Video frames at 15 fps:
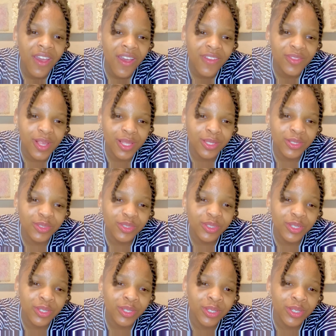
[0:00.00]
That looks
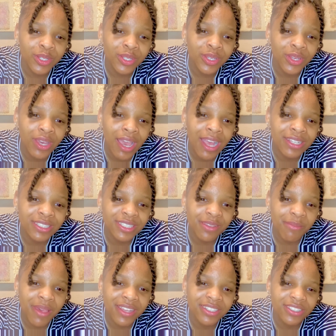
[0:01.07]
good. I just
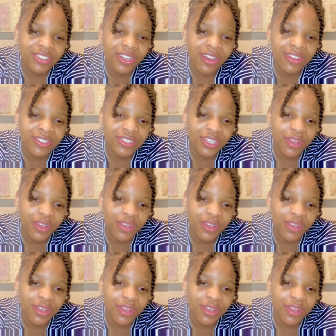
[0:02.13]
imagine chocolate chip